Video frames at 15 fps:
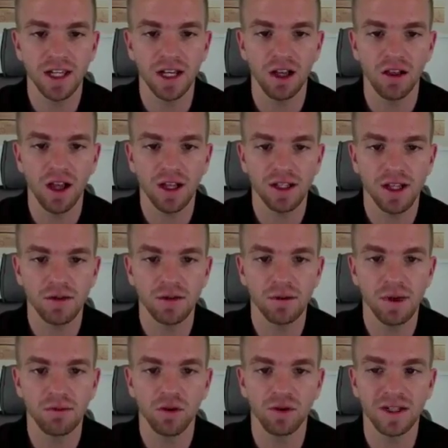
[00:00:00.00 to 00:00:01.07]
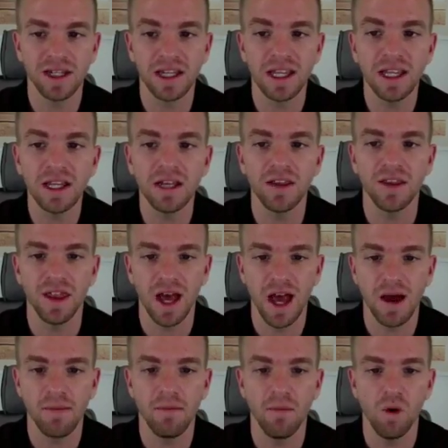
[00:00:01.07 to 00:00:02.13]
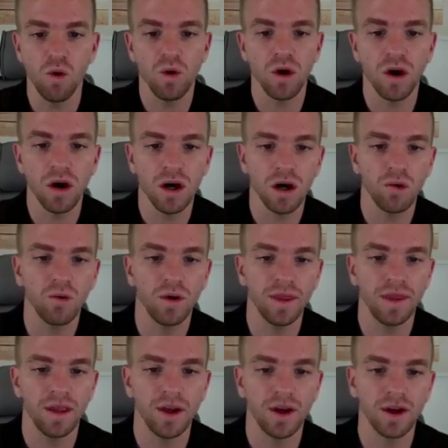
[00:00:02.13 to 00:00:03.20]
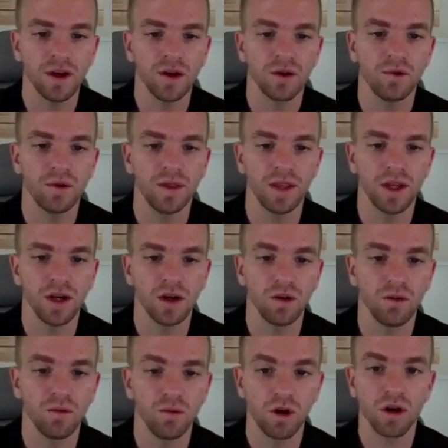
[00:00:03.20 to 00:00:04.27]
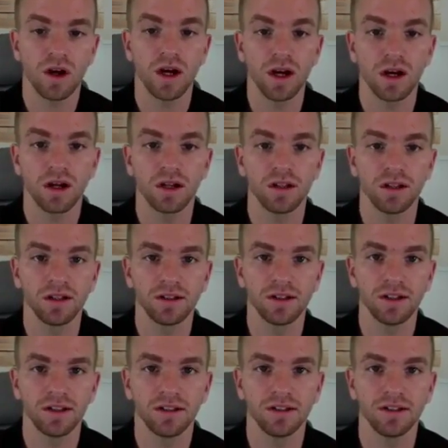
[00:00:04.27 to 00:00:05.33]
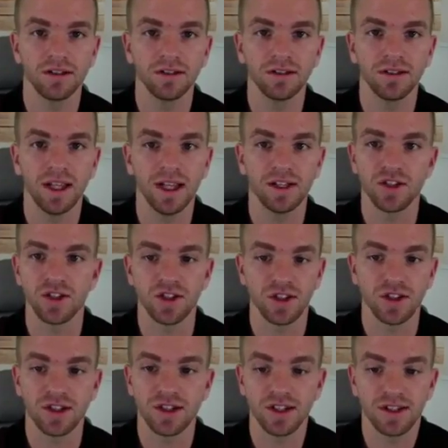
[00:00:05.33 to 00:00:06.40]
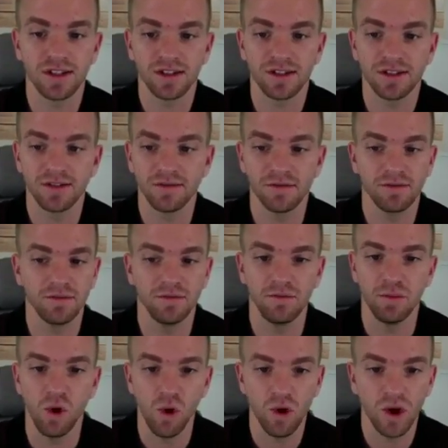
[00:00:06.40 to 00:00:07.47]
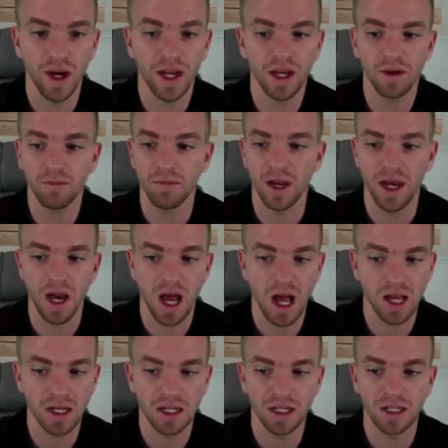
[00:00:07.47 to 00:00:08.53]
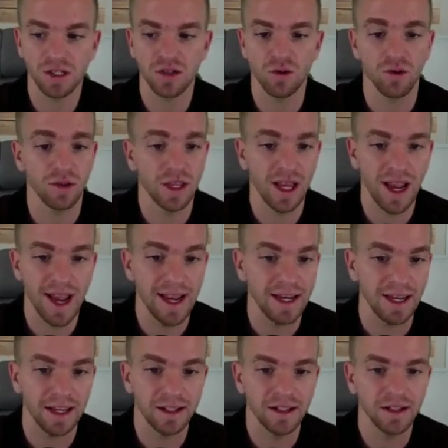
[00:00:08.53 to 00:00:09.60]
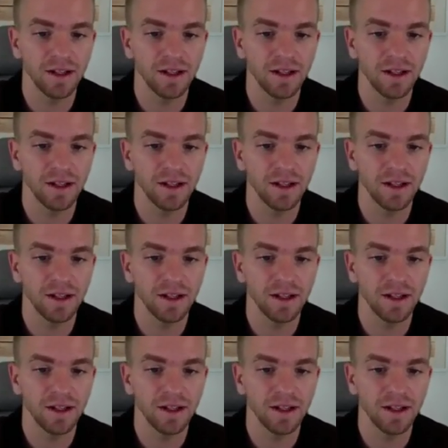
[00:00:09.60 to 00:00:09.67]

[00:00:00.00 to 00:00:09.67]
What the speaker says: A lot of times people need that more when their work is just boring, monotonous, or they hate it.